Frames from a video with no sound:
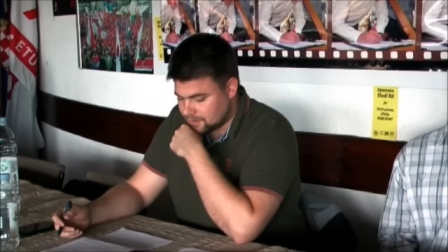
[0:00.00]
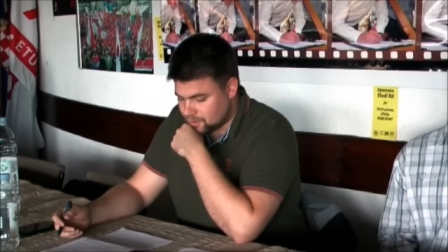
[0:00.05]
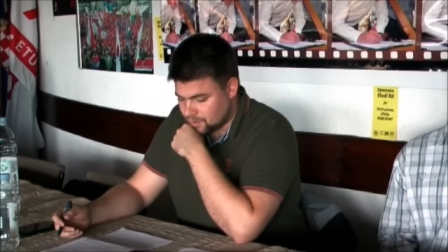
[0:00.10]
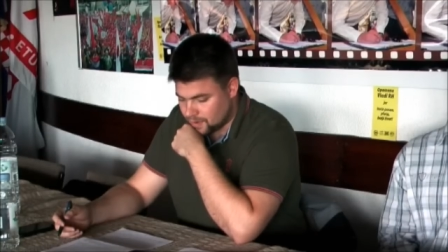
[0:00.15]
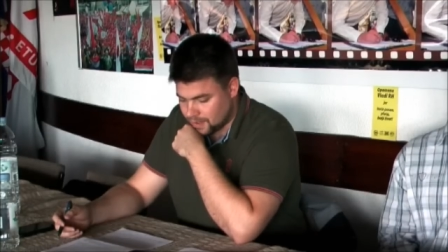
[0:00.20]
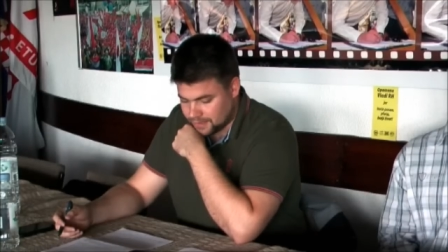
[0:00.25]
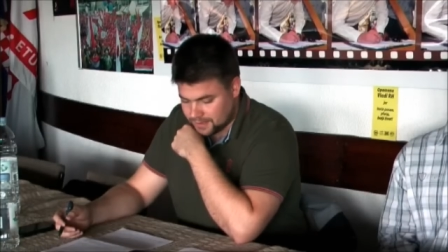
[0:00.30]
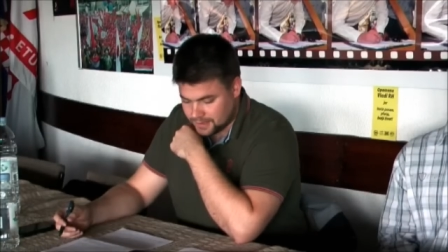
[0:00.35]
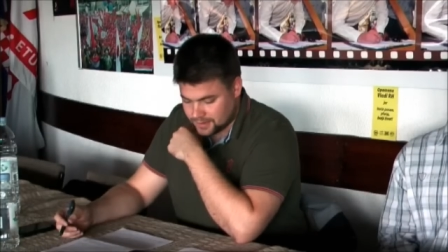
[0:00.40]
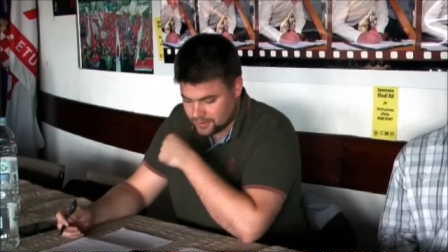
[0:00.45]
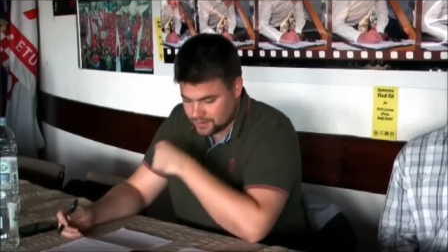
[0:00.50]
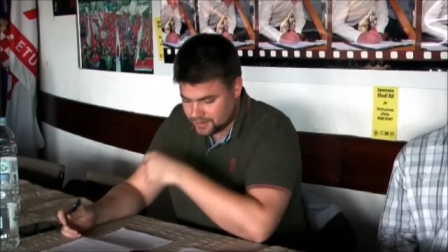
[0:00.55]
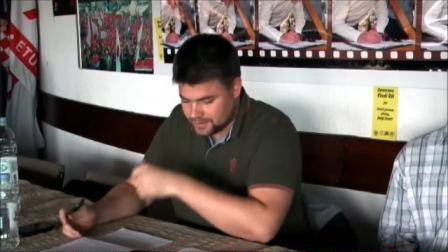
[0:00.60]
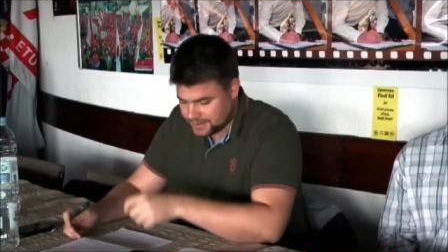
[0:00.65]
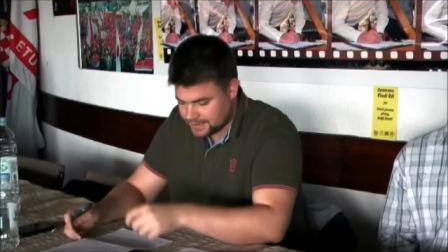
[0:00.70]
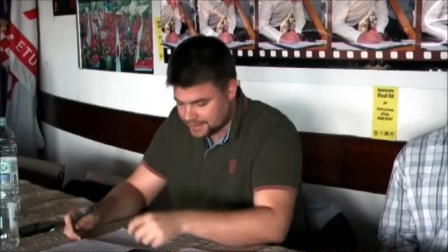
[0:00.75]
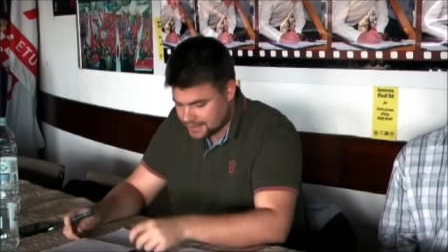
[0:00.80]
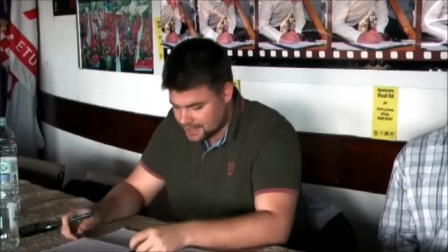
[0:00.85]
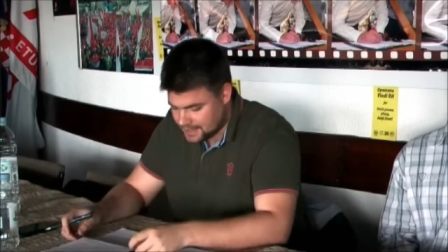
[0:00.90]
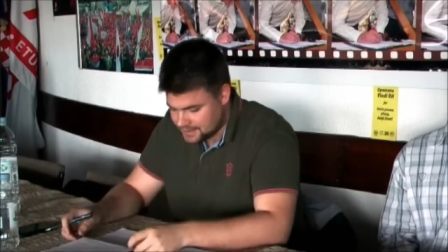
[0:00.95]
who I can
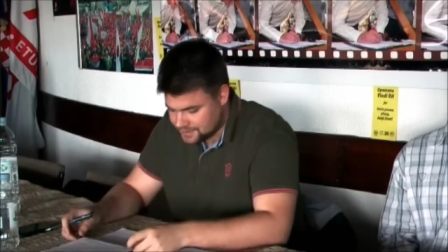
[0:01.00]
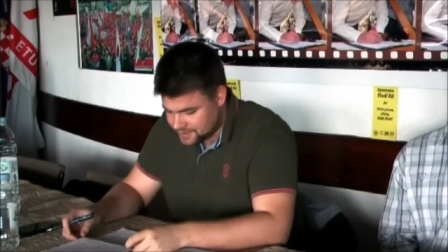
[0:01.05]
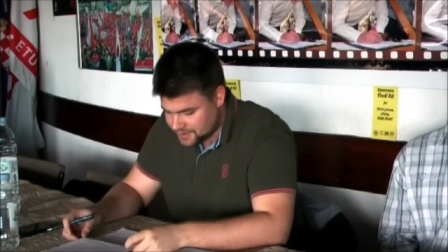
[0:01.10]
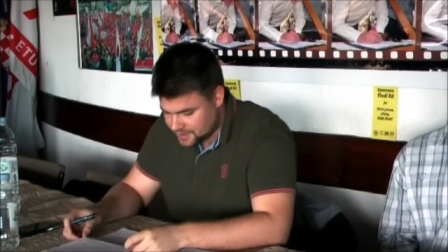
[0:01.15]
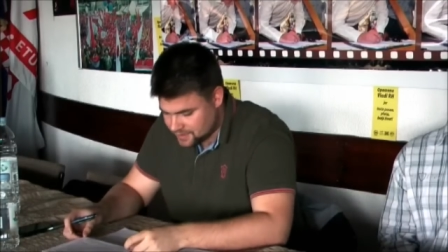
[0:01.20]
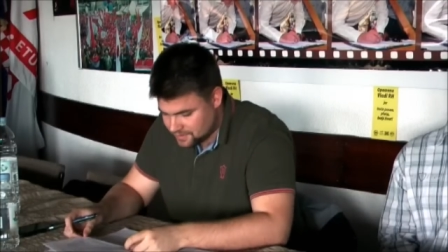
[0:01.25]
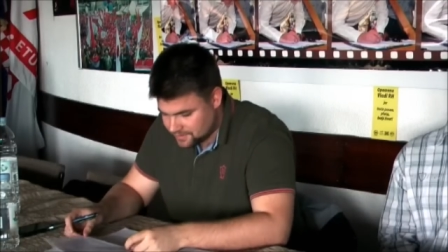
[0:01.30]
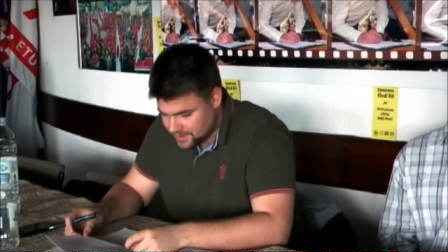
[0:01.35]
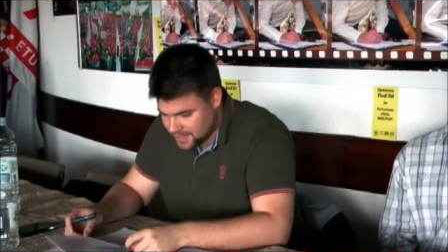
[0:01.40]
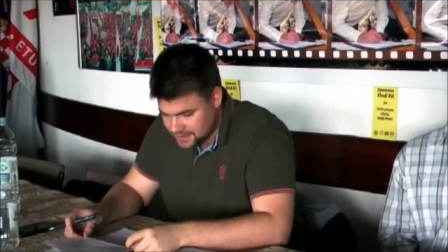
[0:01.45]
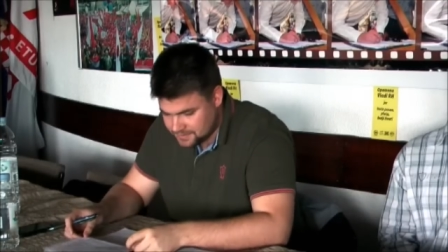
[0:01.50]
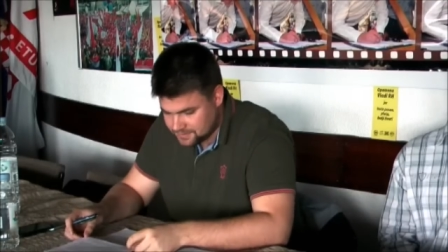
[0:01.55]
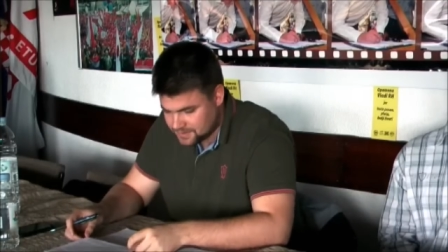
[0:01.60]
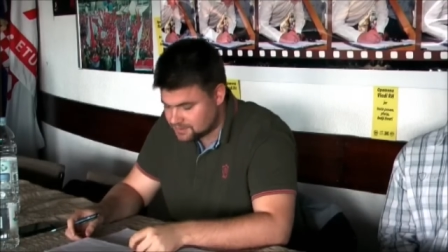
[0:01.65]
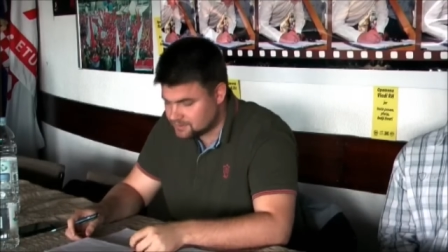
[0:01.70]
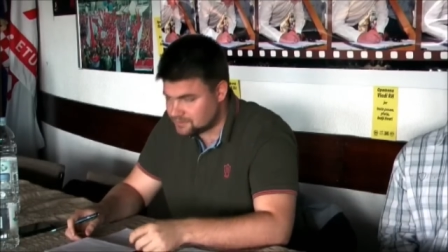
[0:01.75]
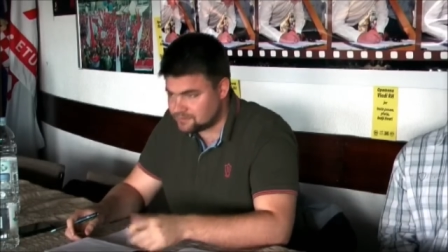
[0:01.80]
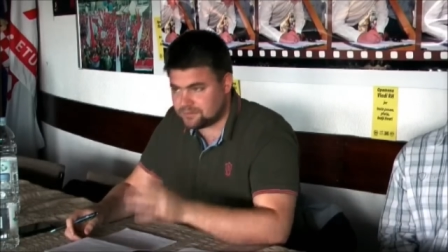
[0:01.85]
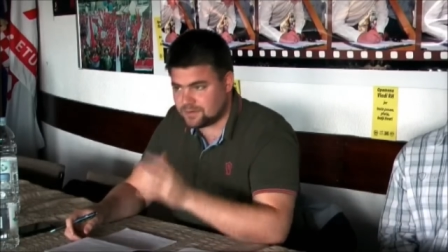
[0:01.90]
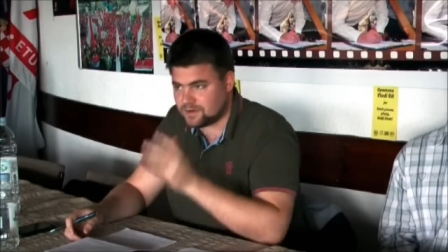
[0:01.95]
already highly recommend,
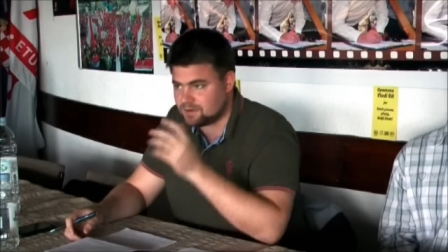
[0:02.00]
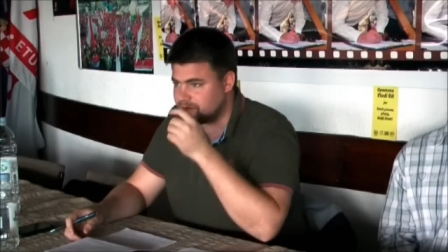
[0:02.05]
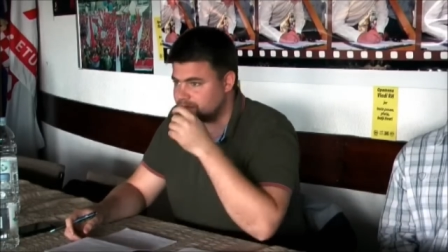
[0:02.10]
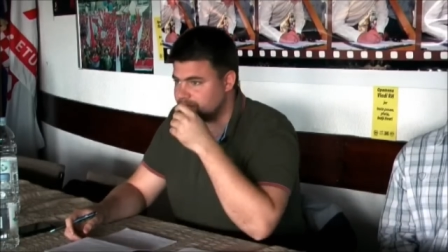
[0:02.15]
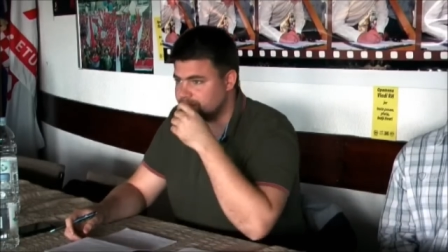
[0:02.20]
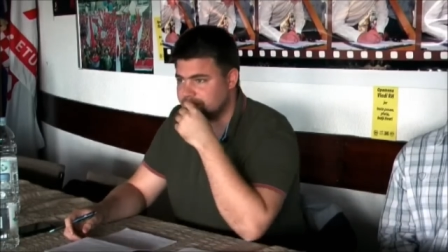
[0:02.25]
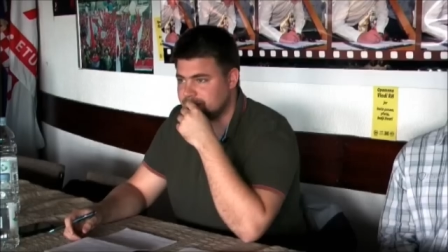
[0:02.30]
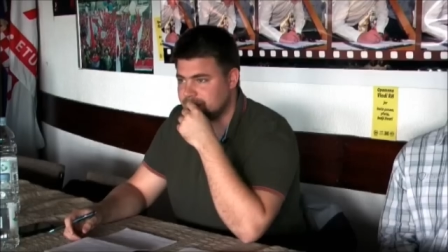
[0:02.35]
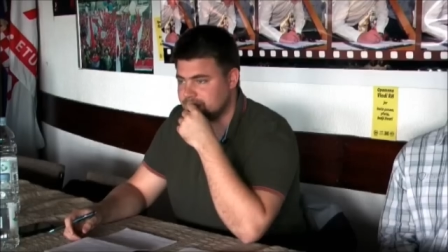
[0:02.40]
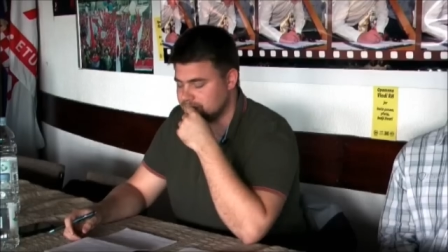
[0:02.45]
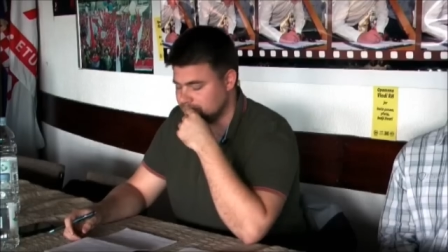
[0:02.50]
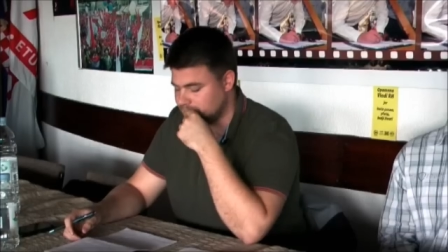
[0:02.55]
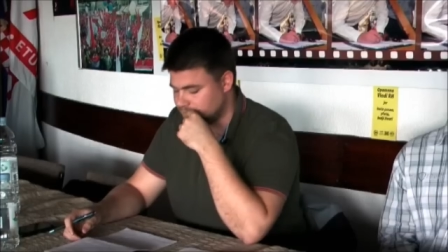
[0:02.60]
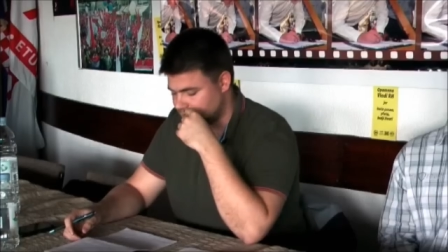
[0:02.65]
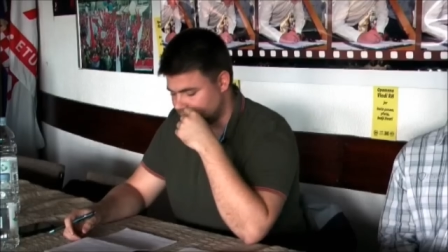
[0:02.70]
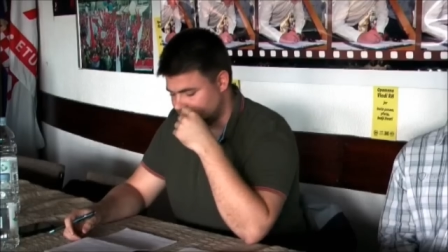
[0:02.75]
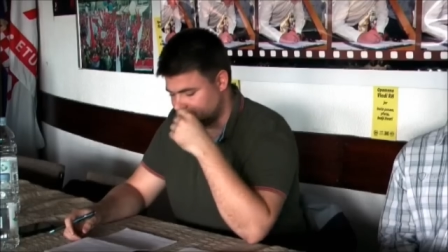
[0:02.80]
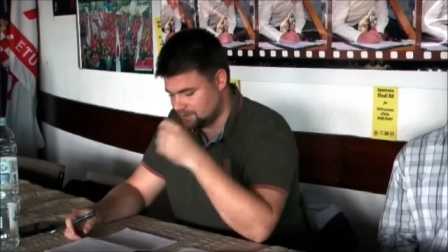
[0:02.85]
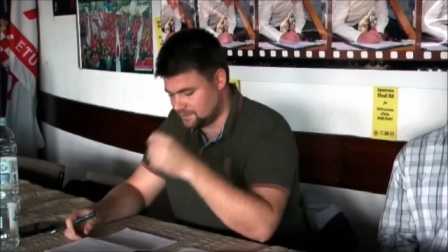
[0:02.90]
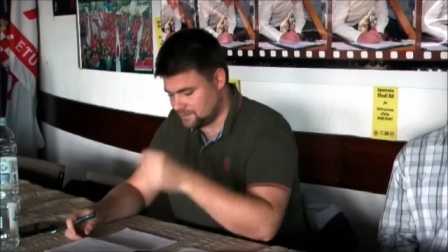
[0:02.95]
that you already
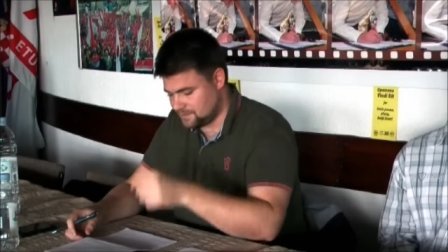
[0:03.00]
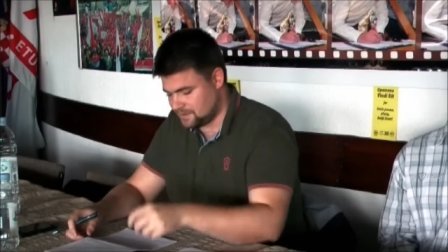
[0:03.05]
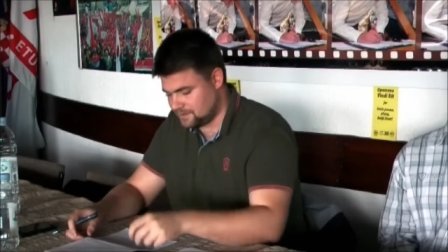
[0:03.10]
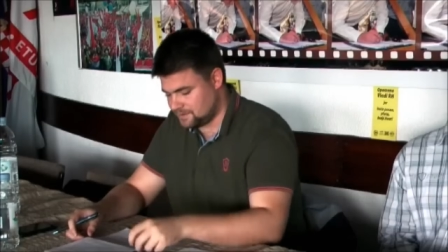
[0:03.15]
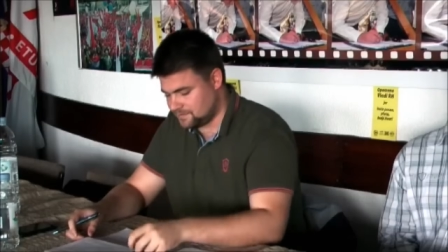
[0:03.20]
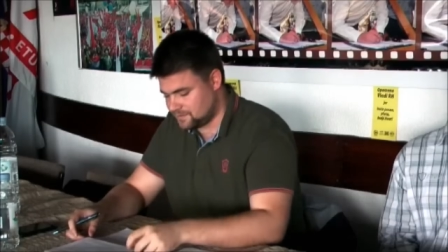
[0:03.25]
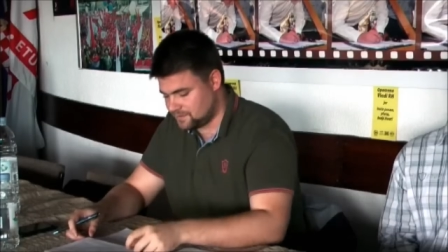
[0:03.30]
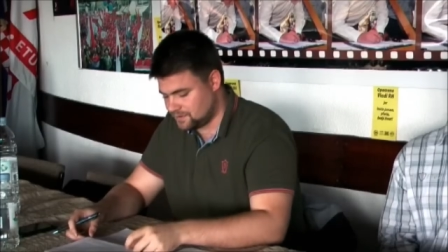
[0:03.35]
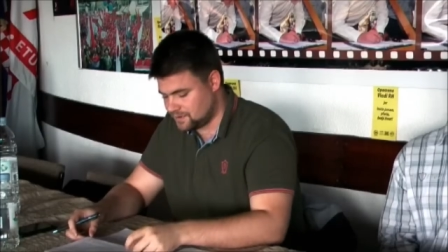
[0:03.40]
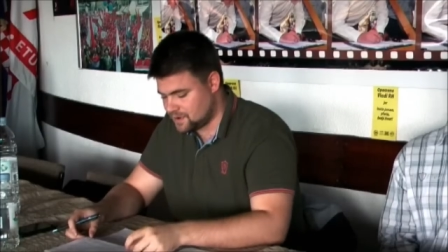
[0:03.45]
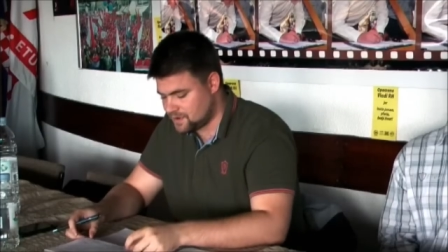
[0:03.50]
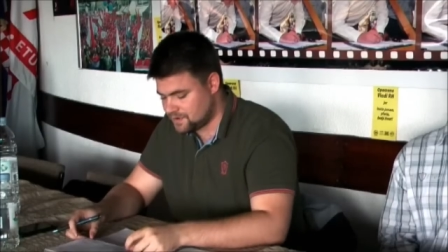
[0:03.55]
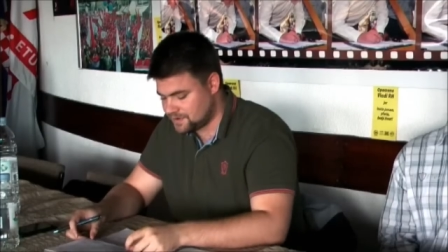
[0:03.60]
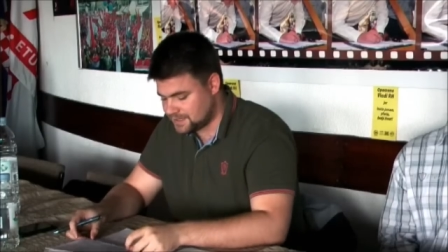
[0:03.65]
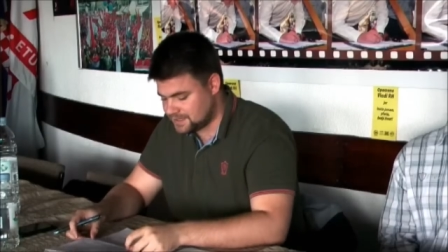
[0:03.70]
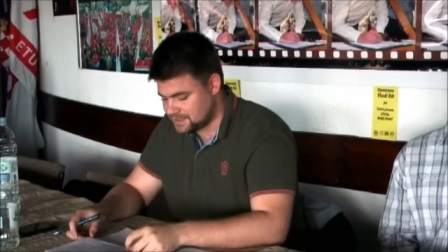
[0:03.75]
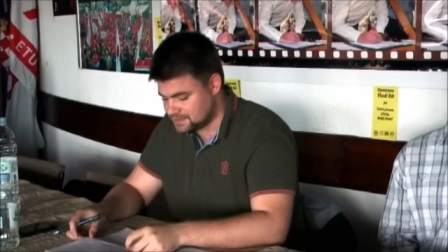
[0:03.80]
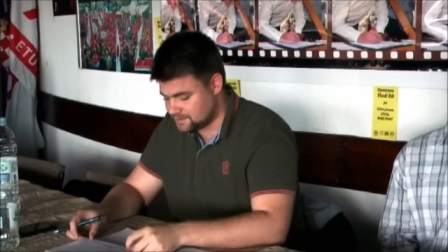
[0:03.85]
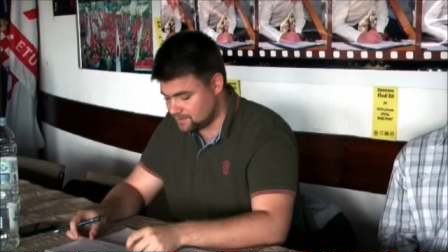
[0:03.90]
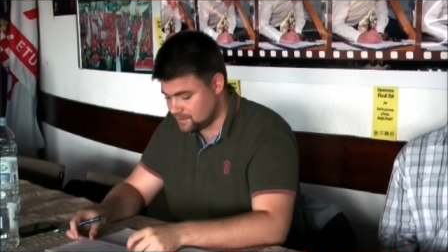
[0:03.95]
probably all of you know
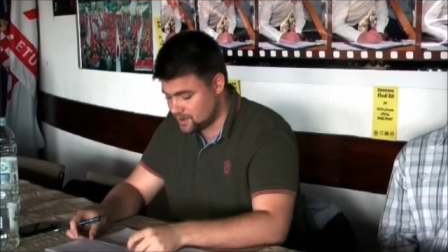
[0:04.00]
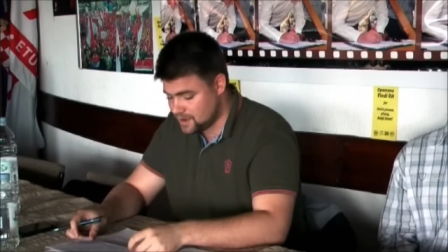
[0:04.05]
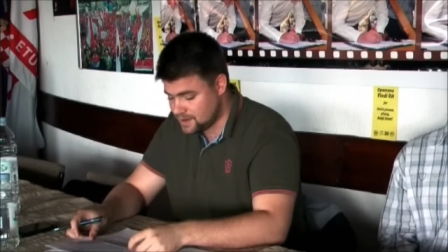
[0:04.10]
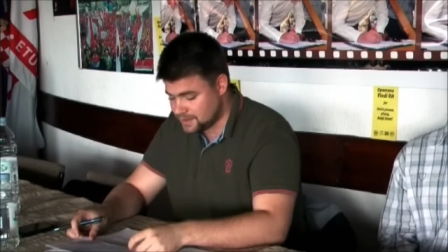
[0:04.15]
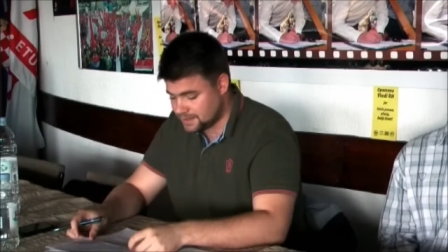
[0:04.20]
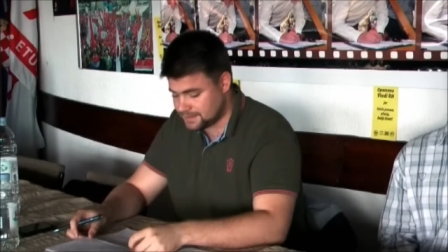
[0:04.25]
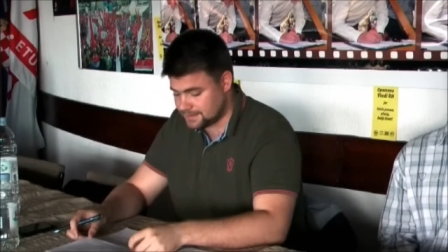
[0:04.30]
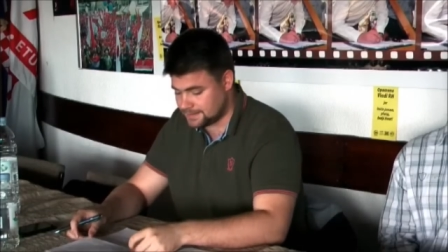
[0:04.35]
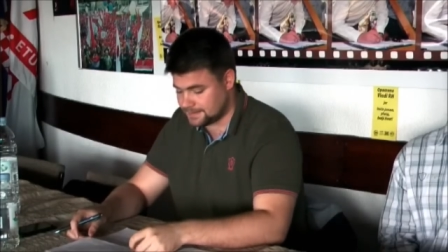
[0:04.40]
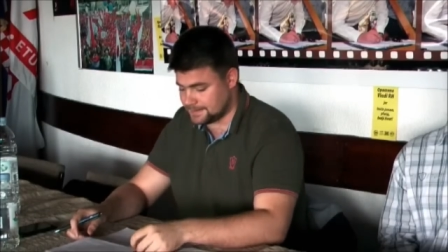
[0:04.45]
his blog.